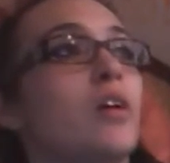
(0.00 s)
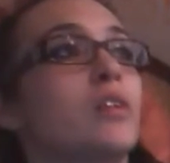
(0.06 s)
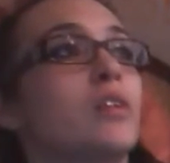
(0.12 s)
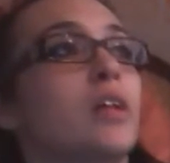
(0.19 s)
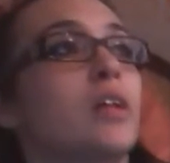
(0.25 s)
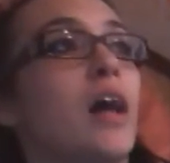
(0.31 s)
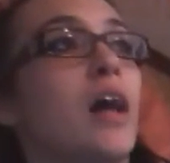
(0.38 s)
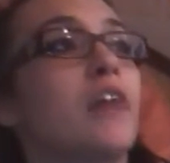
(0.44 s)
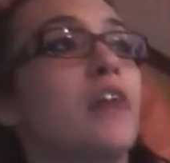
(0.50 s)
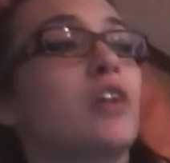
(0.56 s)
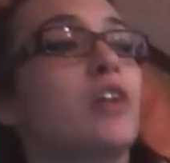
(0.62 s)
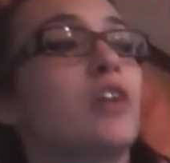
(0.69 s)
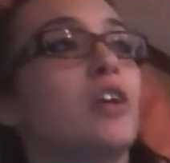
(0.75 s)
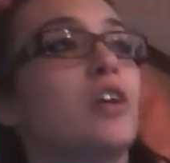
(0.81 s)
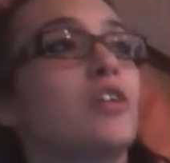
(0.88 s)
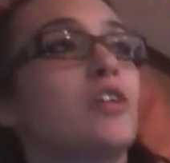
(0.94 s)
The guy
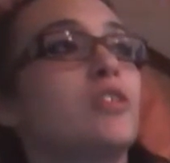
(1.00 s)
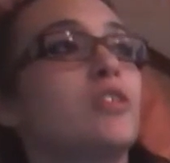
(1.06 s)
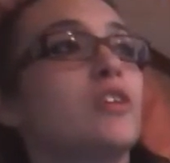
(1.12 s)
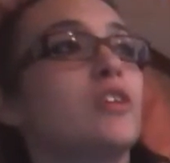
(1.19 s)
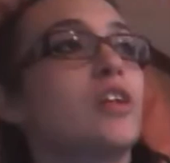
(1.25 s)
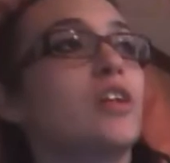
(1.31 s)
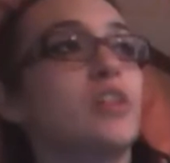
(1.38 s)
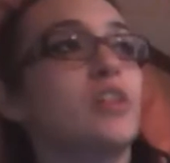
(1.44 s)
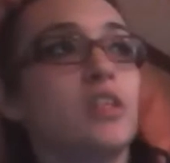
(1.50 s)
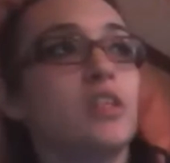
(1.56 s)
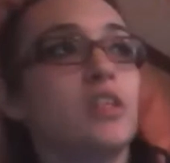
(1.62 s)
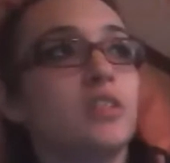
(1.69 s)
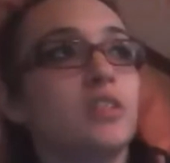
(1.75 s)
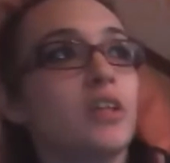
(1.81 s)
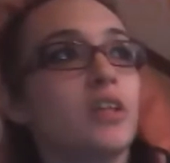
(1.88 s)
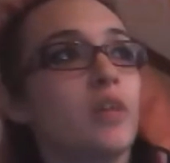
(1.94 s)
turned and didn't
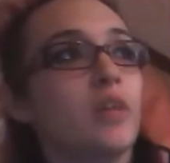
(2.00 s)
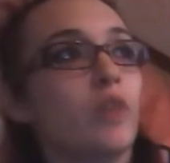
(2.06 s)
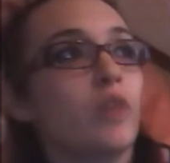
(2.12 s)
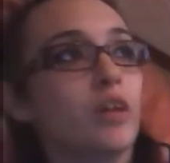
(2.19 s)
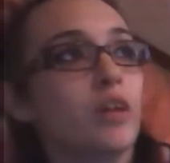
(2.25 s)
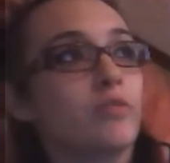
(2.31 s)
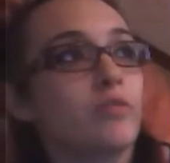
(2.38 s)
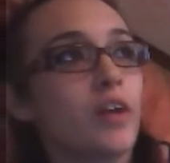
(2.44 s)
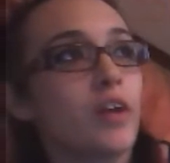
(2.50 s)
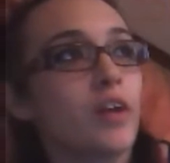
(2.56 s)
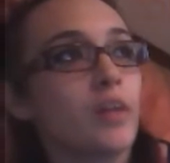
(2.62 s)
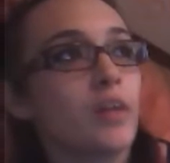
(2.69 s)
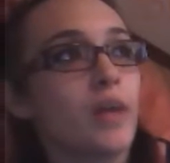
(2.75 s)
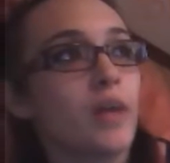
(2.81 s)
see him walk in front of them,